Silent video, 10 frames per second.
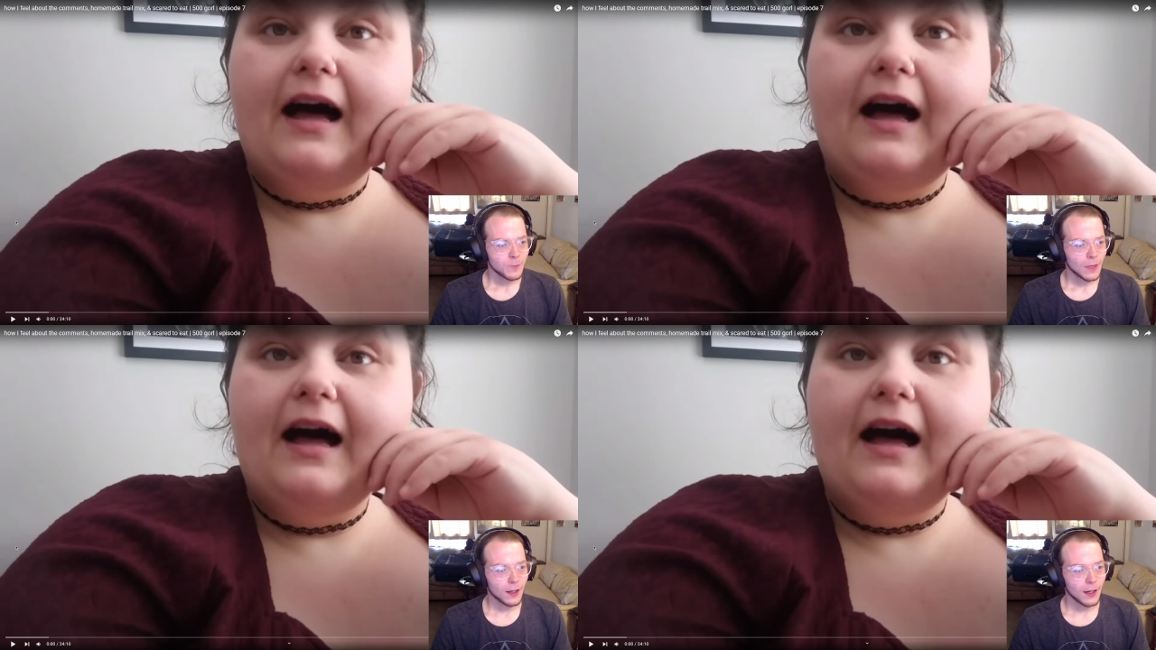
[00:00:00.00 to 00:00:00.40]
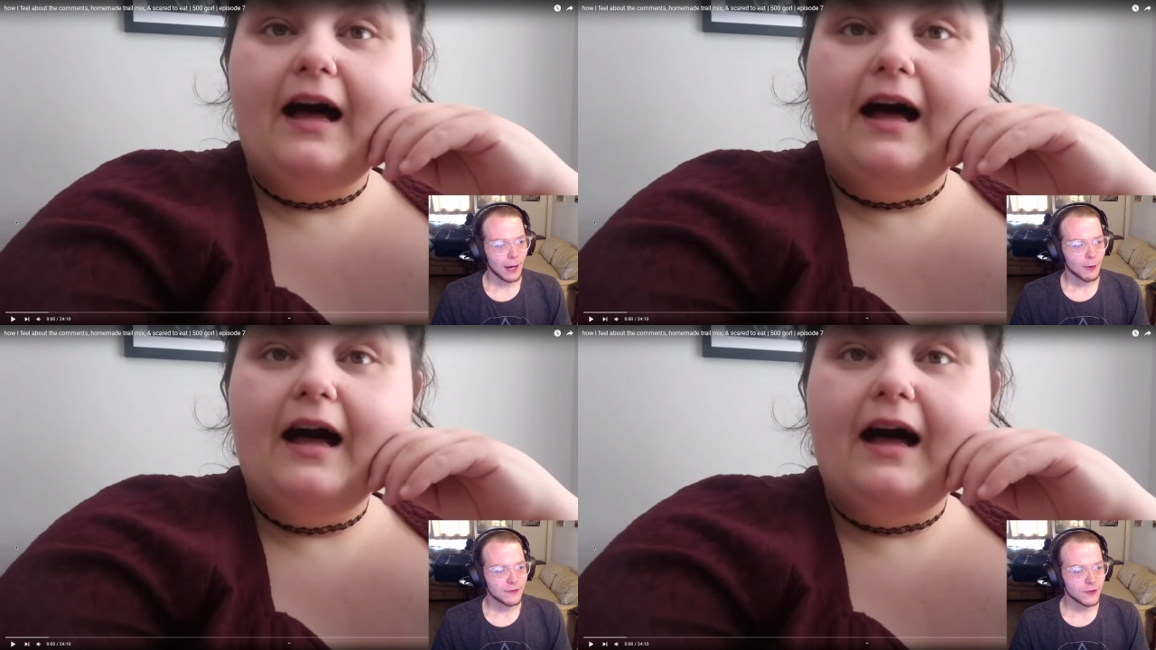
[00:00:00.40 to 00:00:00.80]
Speaker 1: Uh,
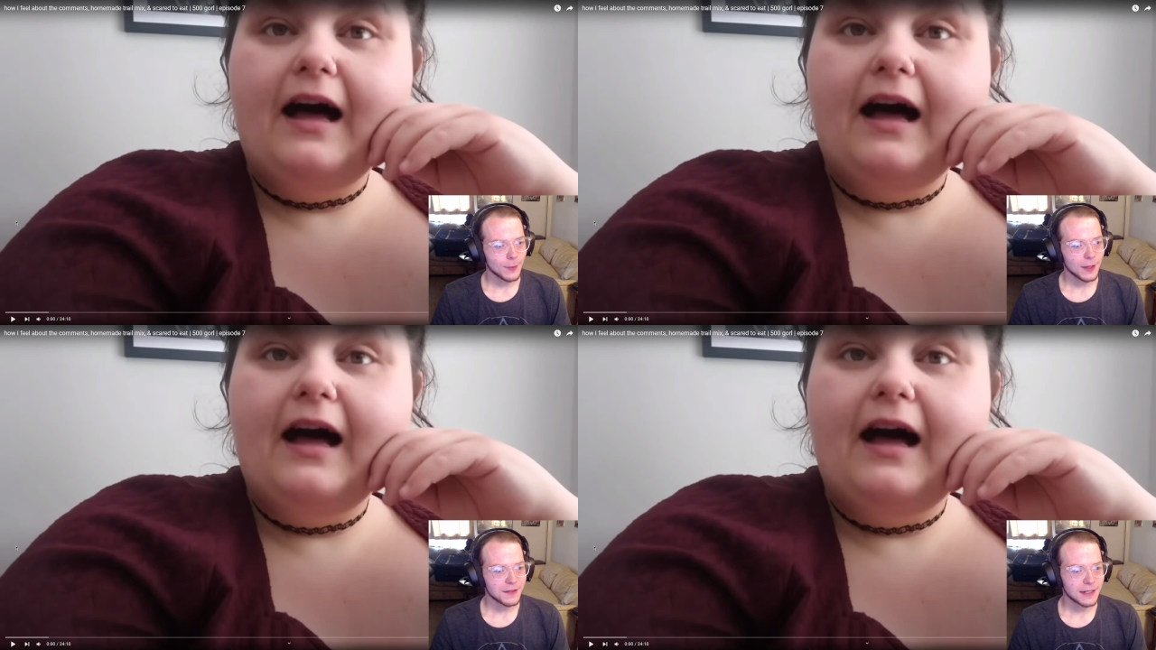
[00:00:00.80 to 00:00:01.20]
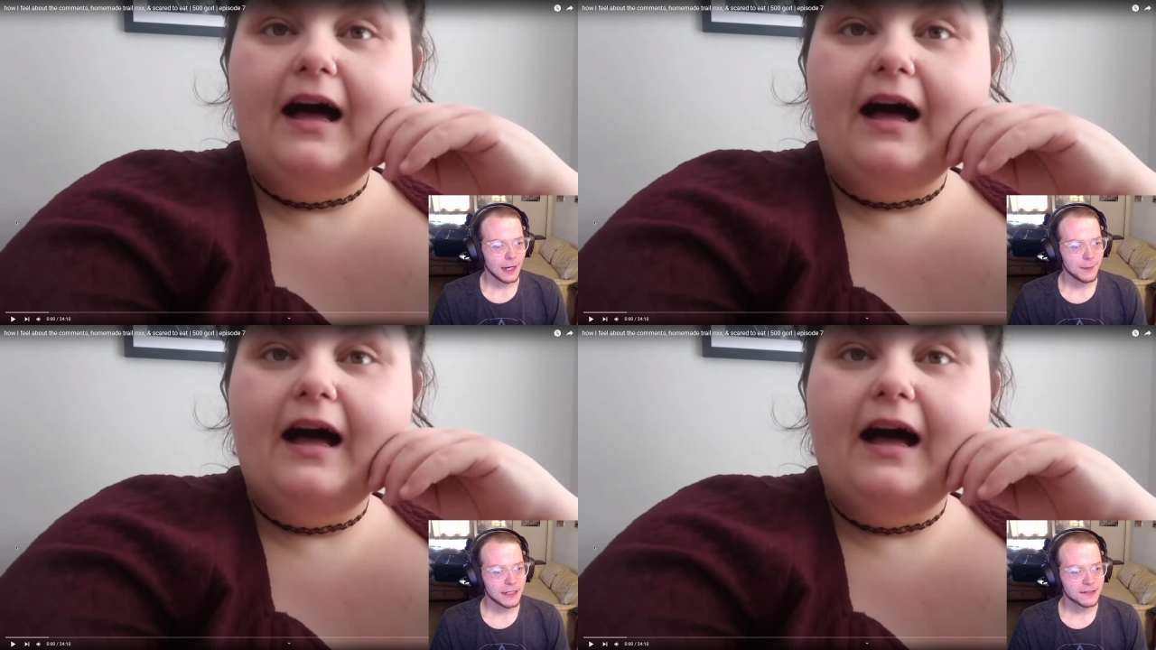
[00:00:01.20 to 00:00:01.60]
how I feel about the
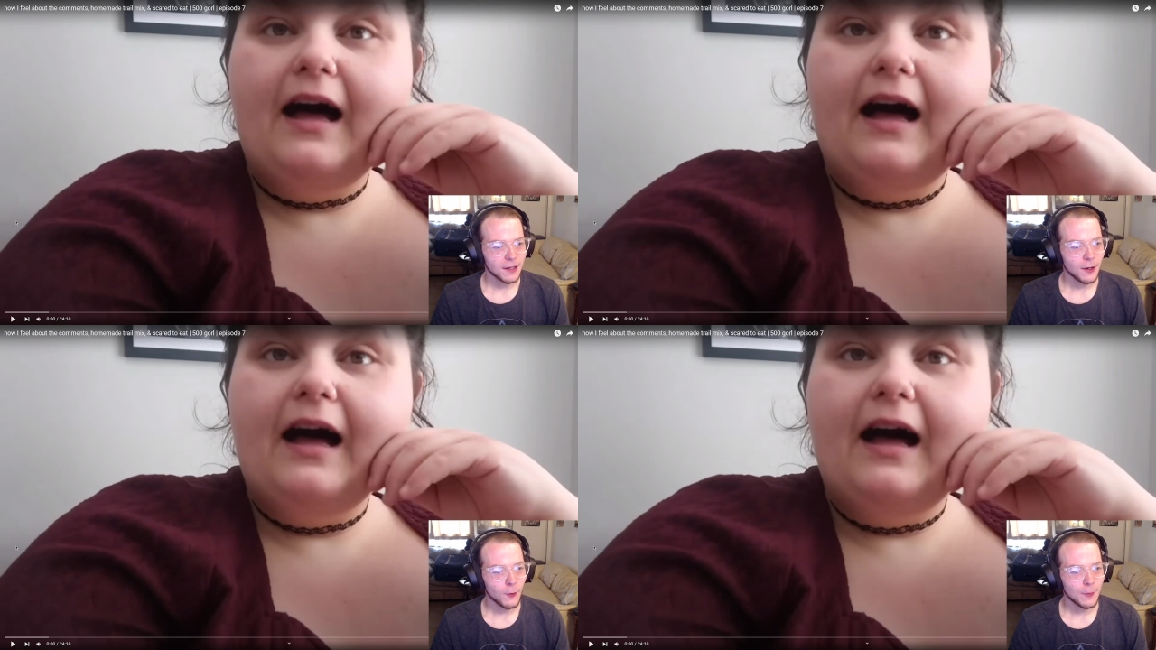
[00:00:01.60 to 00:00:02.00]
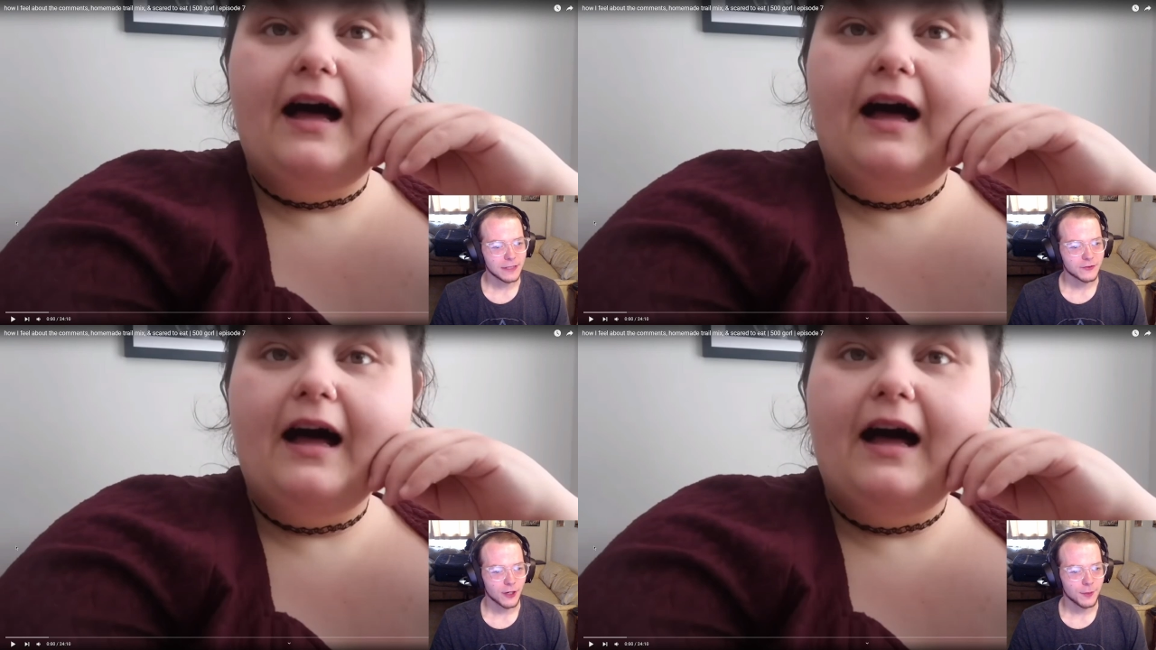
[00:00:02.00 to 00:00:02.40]
comments, homemade
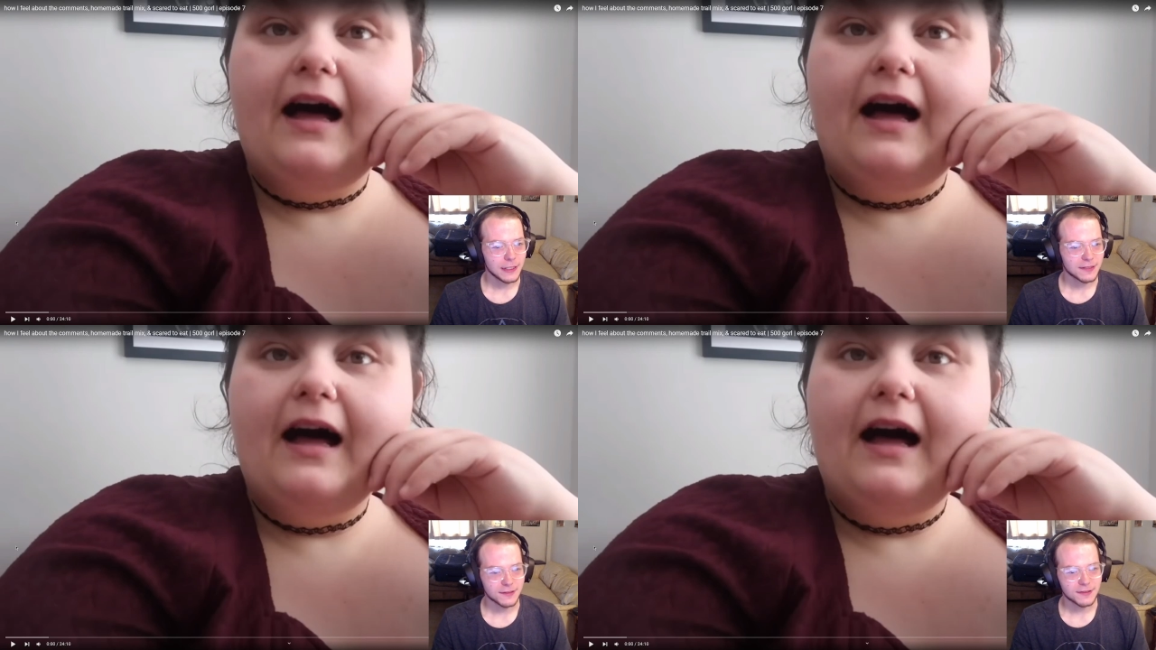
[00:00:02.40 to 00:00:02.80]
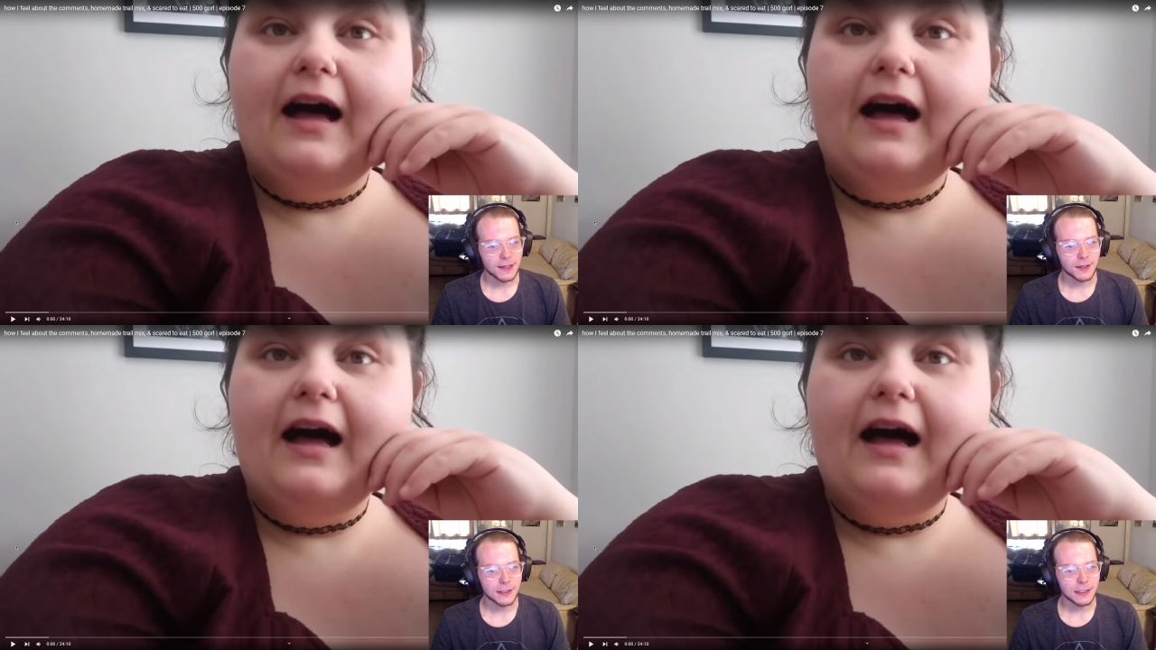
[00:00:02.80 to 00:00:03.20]
trail mix, and
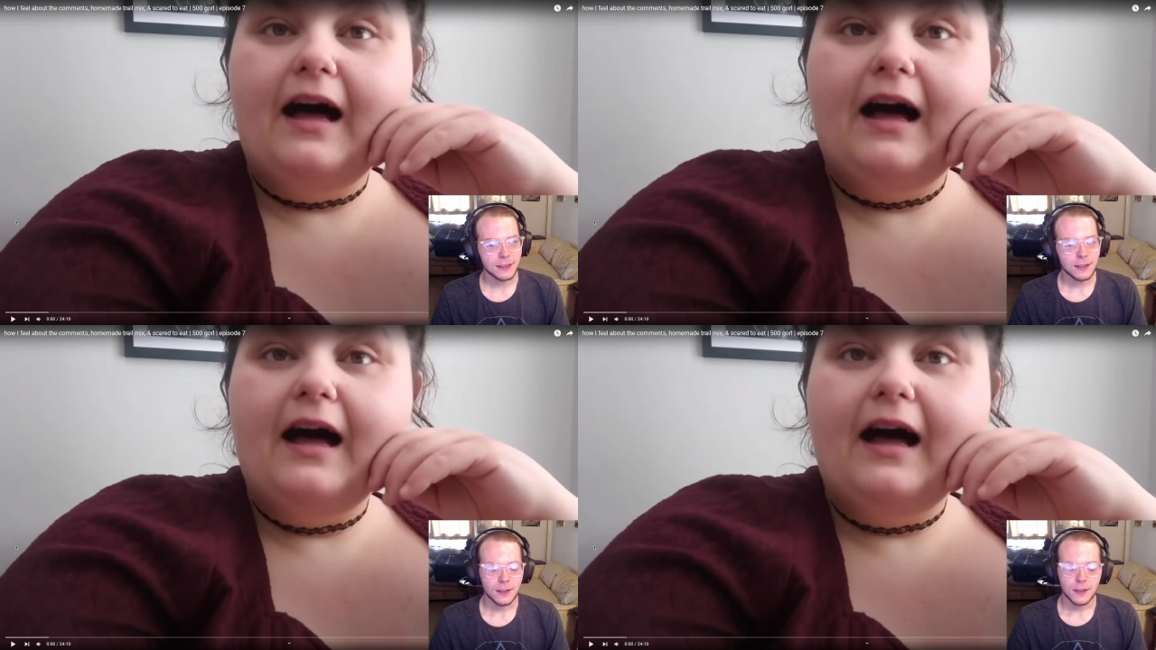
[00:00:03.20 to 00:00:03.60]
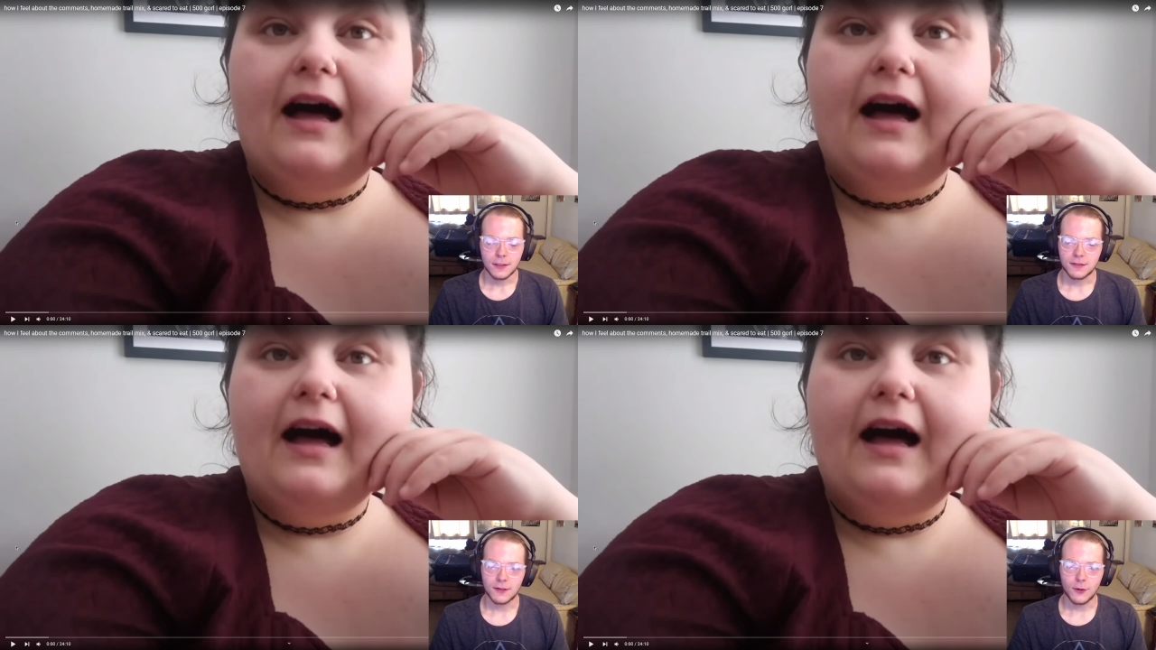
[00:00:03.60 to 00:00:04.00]
scared to eat.
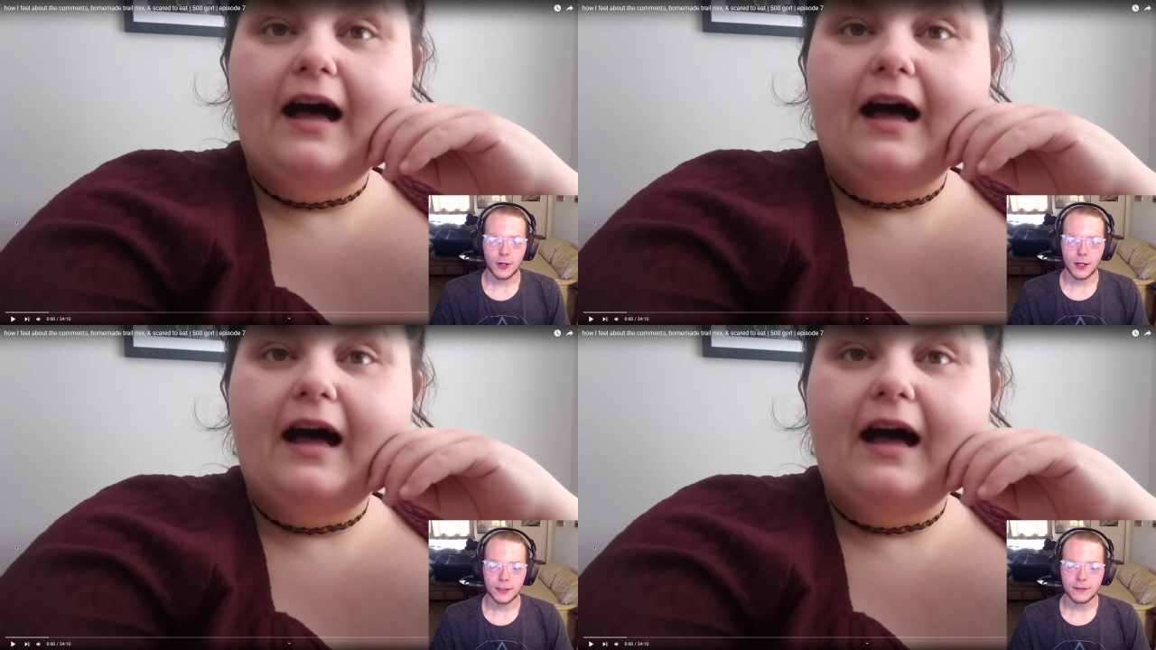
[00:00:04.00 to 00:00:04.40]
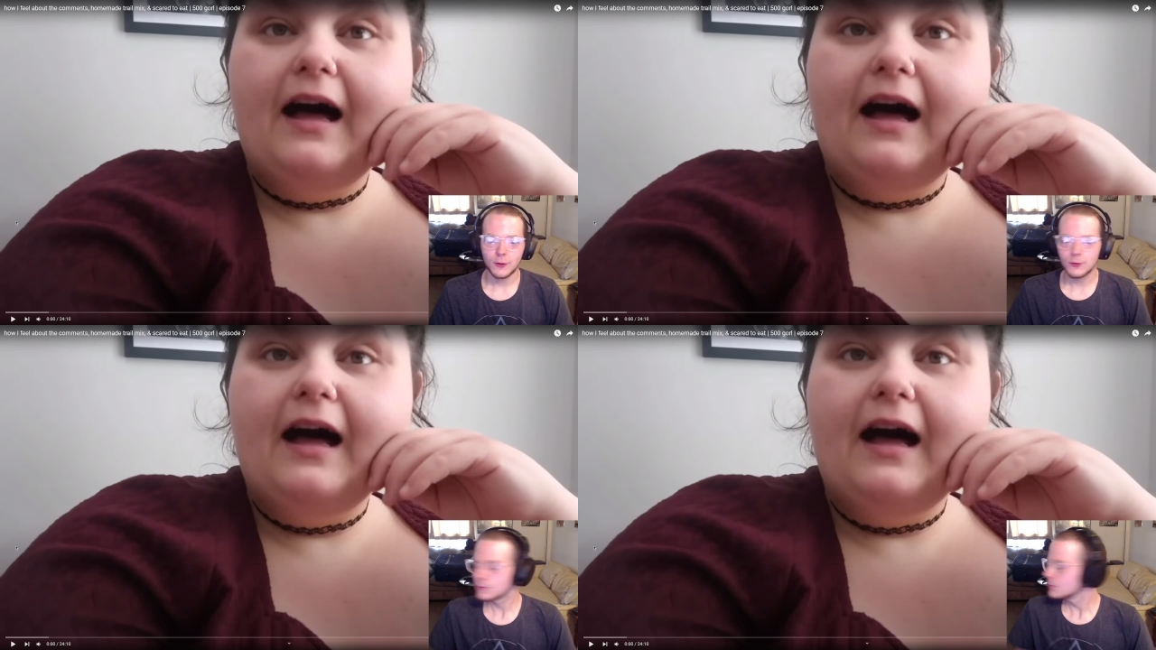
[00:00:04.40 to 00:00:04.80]
So uh, don't